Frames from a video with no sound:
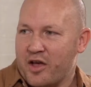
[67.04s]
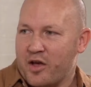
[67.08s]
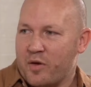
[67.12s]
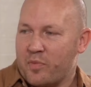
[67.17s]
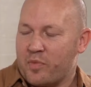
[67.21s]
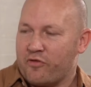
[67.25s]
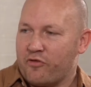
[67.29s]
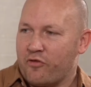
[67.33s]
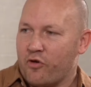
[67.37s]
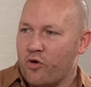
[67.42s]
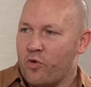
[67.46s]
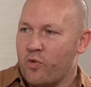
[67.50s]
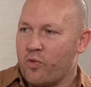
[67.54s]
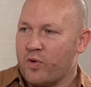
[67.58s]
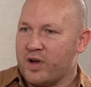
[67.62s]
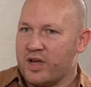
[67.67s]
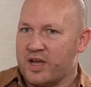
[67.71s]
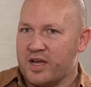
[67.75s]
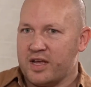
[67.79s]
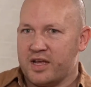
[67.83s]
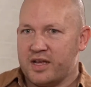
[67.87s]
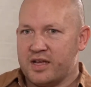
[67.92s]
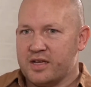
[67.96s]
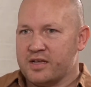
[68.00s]
Before
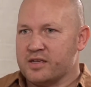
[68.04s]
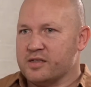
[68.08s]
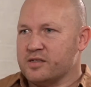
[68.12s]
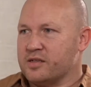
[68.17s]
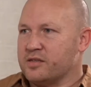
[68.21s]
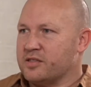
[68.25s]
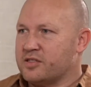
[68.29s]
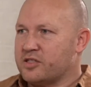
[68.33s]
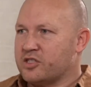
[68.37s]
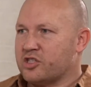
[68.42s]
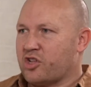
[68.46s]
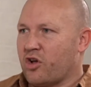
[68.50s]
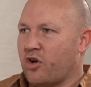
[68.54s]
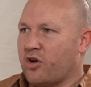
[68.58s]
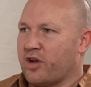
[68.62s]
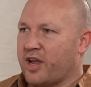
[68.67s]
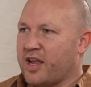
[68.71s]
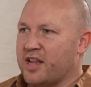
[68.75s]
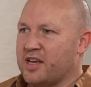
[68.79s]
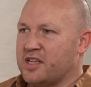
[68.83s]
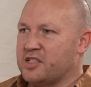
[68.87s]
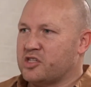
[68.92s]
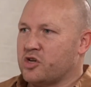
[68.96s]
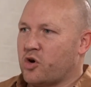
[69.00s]
we start
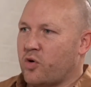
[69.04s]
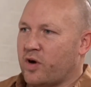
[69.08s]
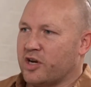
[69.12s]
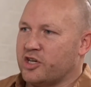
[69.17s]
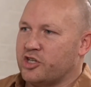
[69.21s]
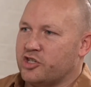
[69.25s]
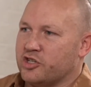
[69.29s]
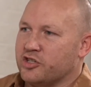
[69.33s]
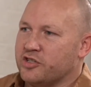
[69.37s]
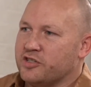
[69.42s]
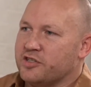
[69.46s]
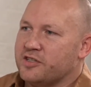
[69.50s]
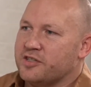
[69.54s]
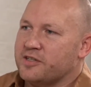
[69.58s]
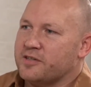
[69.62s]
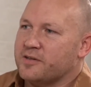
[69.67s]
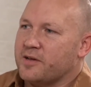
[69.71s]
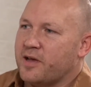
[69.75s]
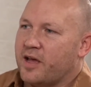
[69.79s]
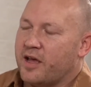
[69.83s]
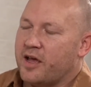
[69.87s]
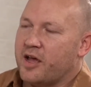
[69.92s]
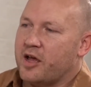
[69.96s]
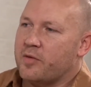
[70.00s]
getting into questions,
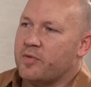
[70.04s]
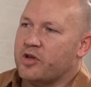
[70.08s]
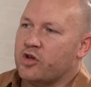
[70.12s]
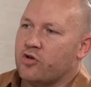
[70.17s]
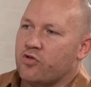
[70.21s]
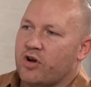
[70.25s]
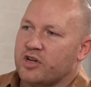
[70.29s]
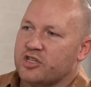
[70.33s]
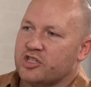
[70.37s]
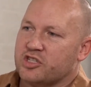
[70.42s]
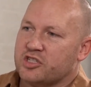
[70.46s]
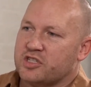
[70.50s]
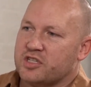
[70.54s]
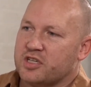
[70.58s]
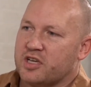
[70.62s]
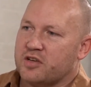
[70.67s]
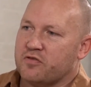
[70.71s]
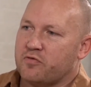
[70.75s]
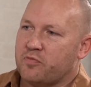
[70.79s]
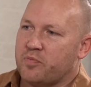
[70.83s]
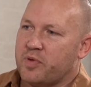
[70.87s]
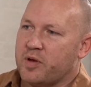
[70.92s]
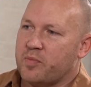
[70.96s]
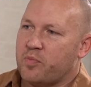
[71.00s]
are you all right just to
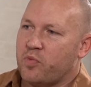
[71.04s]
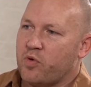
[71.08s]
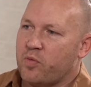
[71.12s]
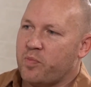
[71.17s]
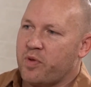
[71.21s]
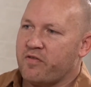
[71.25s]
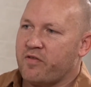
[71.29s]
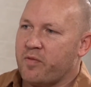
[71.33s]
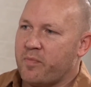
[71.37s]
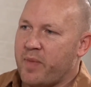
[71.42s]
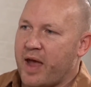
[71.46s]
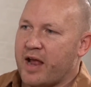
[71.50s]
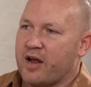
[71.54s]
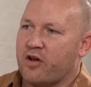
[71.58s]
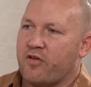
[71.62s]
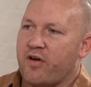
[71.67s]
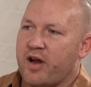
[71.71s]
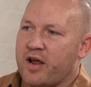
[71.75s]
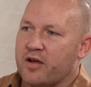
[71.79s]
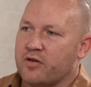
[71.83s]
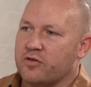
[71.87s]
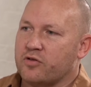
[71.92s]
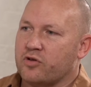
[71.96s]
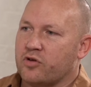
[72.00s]
give people a bit of a
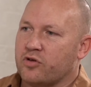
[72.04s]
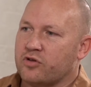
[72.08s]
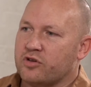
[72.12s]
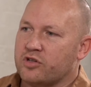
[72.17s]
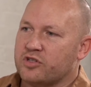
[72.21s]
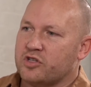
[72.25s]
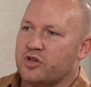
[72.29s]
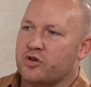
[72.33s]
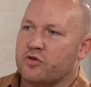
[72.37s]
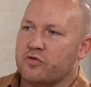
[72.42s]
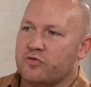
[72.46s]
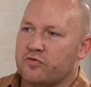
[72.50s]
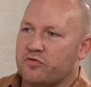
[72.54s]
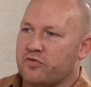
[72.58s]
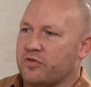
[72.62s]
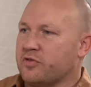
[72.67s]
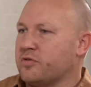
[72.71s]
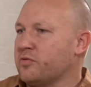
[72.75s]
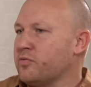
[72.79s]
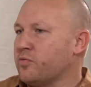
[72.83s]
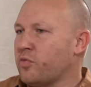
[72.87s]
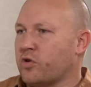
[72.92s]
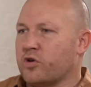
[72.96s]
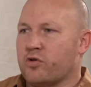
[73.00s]
background on yourself
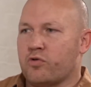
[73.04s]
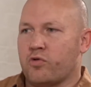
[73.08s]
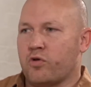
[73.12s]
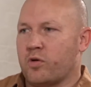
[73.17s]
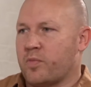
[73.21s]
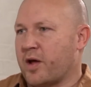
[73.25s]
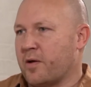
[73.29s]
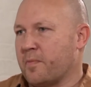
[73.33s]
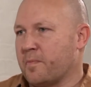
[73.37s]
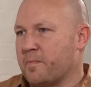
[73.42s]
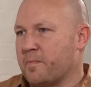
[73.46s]
and what you're all about?